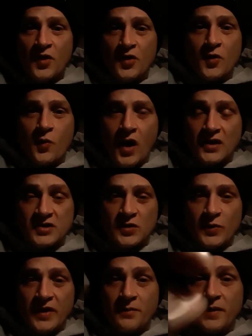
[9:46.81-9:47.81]
You're watching it
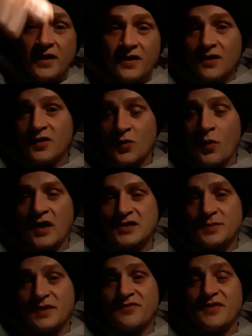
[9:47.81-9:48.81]
with me. You're
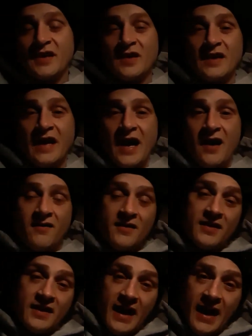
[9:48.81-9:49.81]
watching me figure it out,
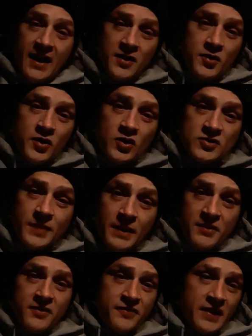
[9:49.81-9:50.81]
and who knows, maybe
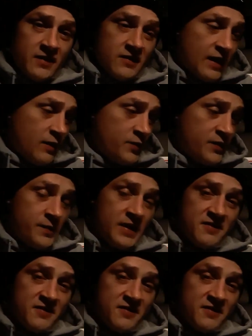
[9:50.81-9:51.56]
you're figuring it out with me.